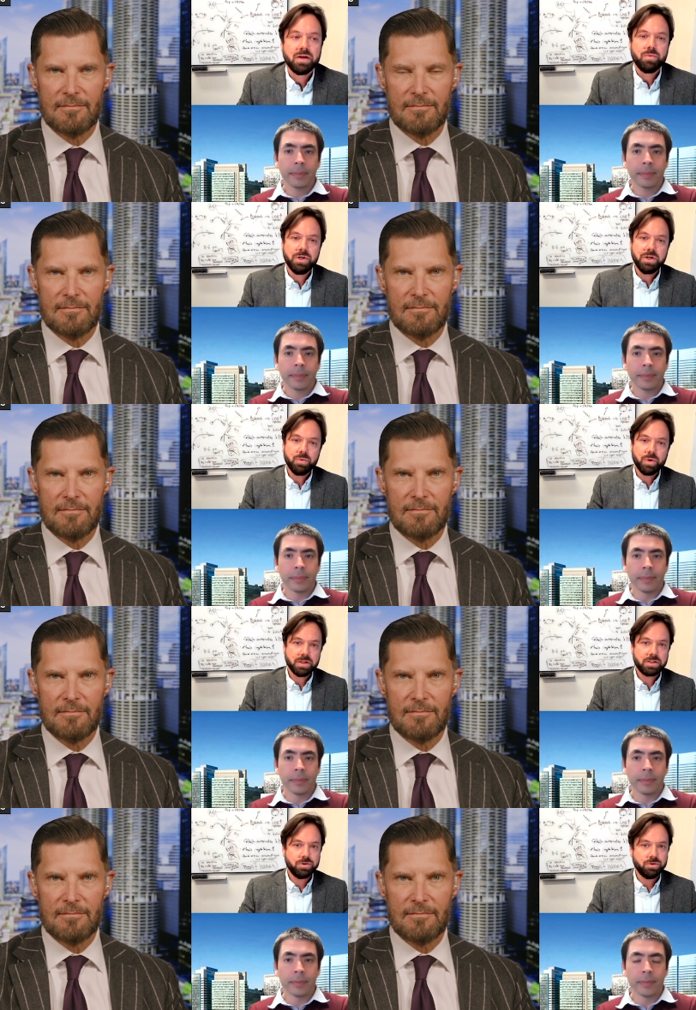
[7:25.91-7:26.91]
Speaker 1: We
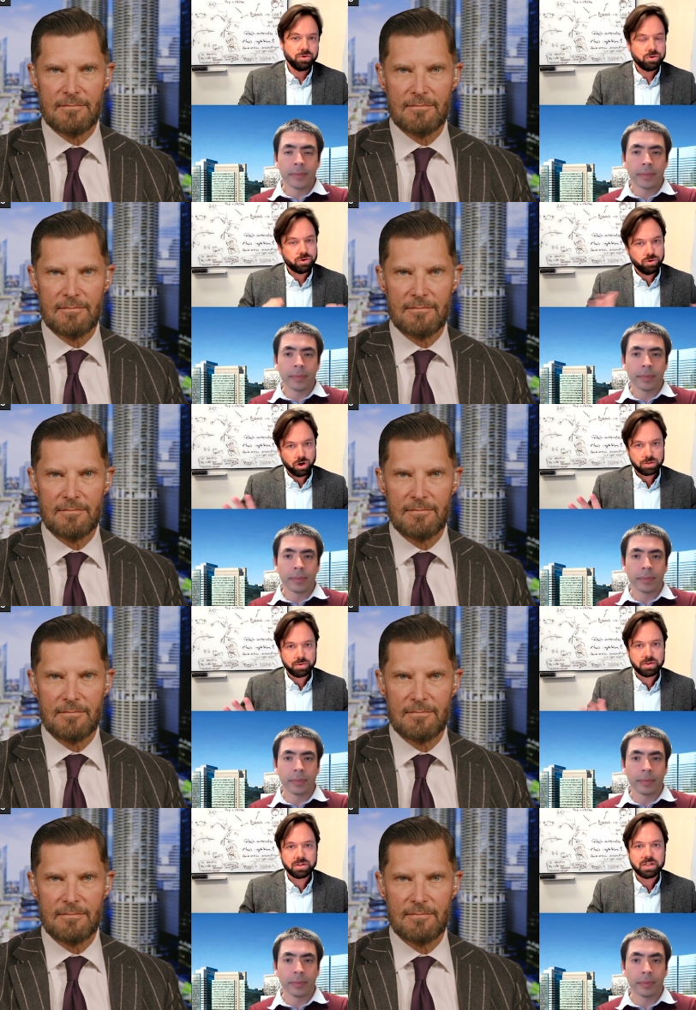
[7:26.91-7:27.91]
went to two
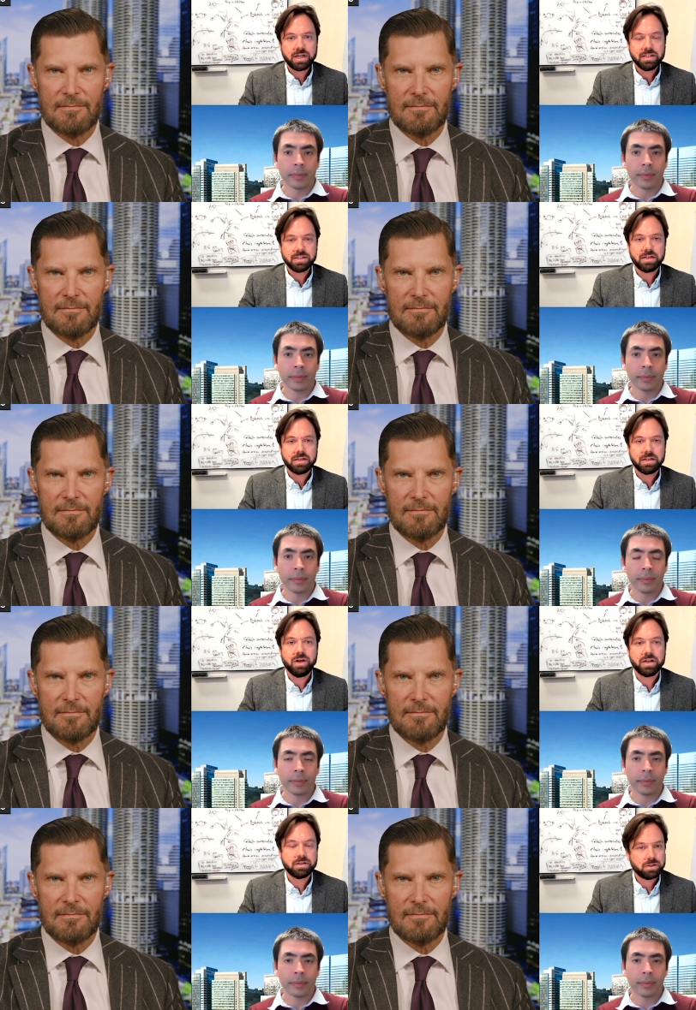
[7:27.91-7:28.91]
hospital sites and
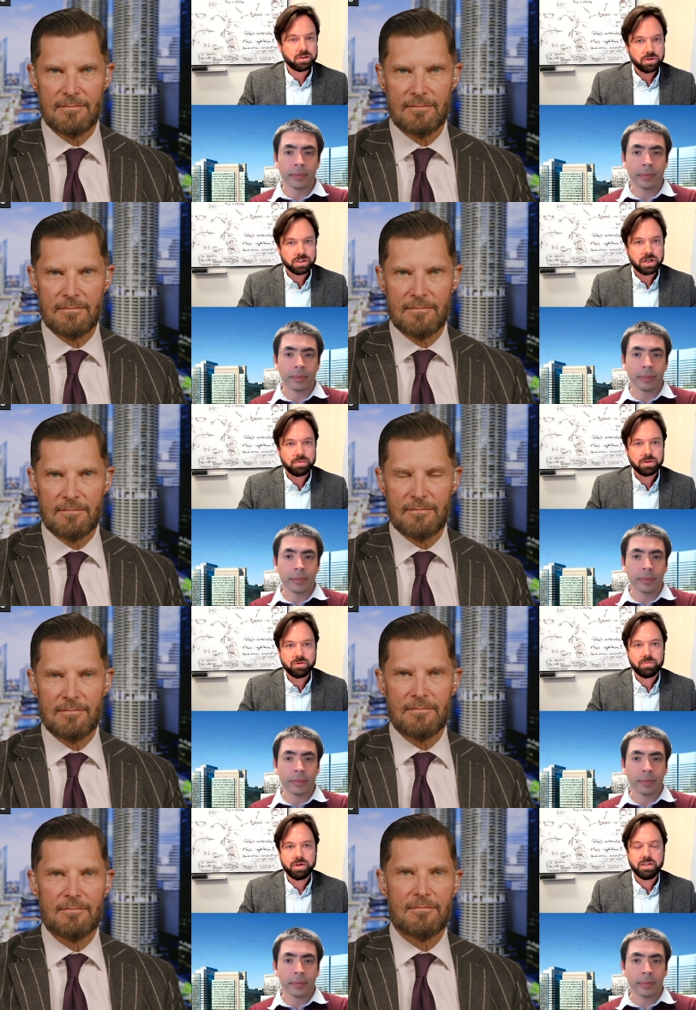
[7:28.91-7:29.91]
collected stool samples
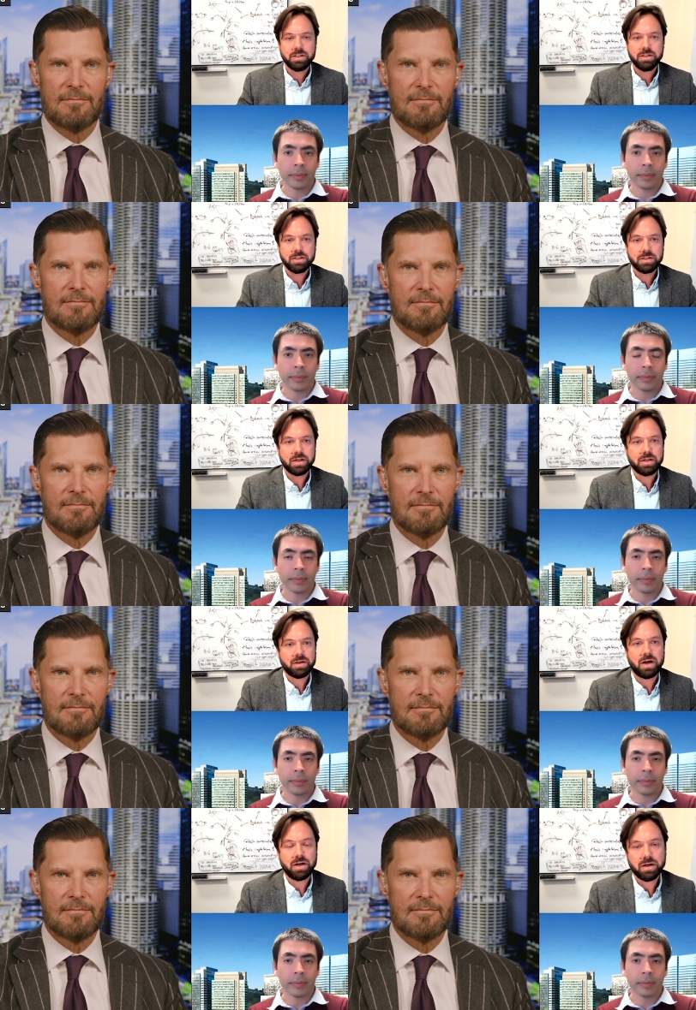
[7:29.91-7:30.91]
from patients that
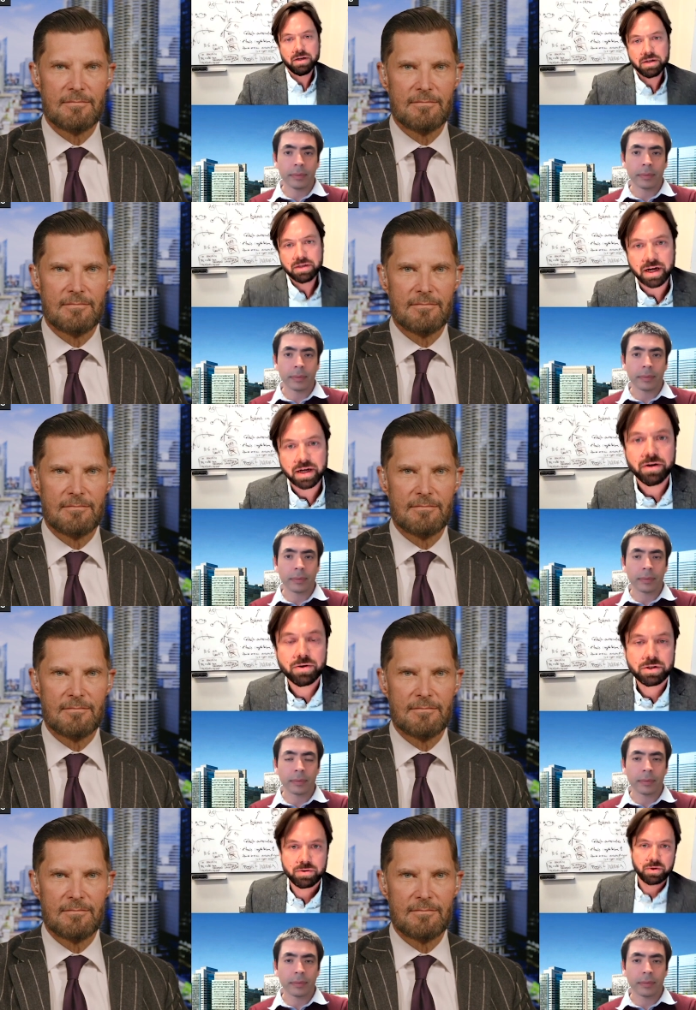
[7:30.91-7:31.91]
are
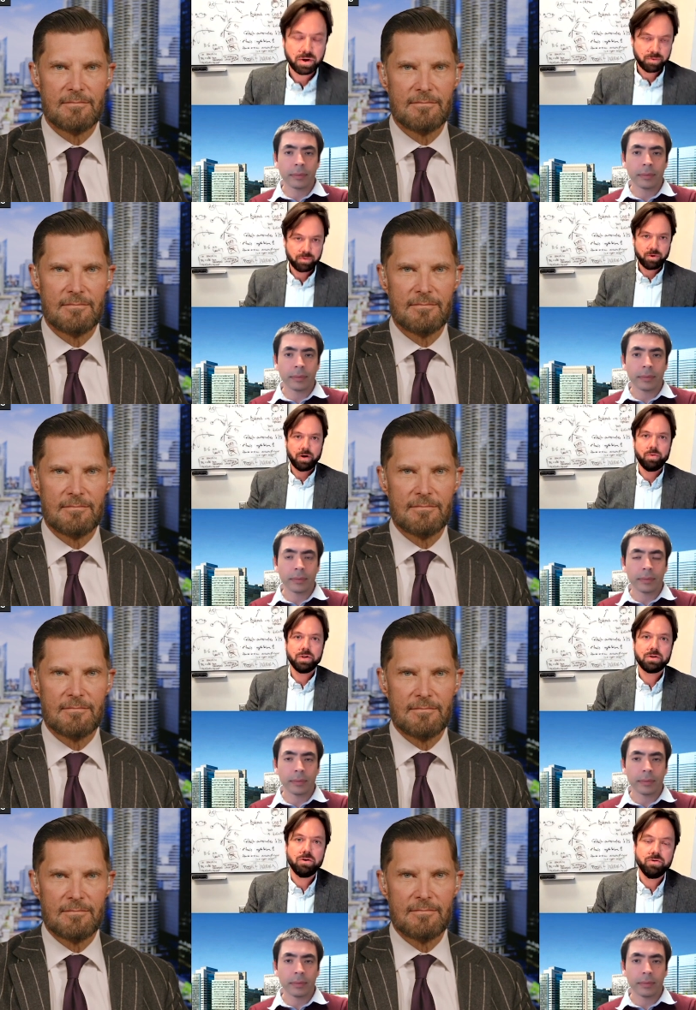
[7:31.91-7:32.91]
diagnosed uh,
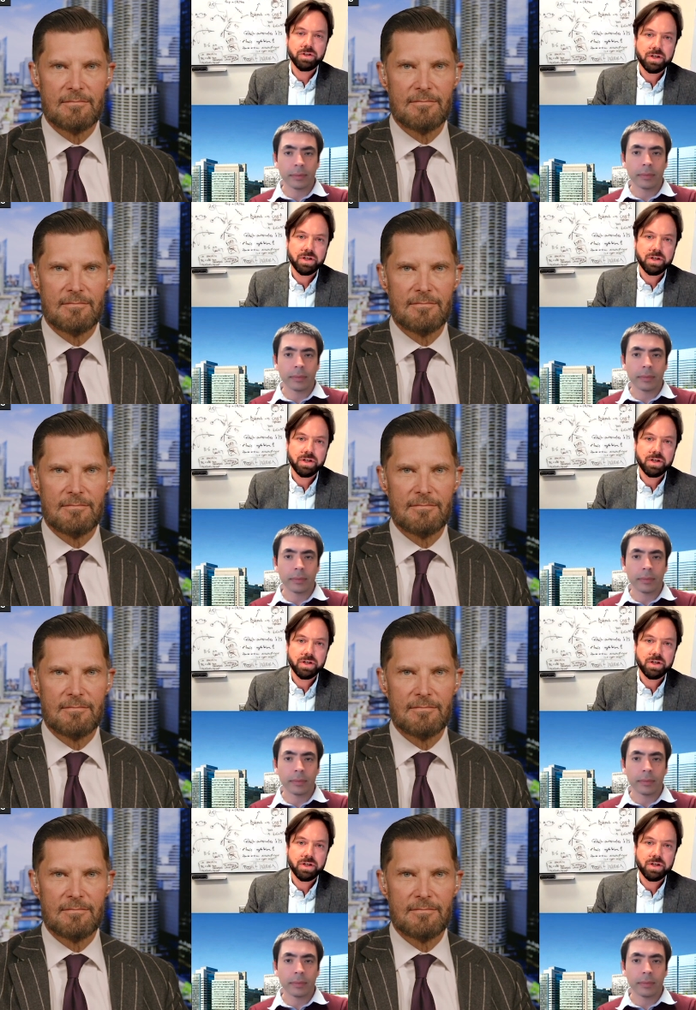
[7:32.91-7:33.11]
with COVID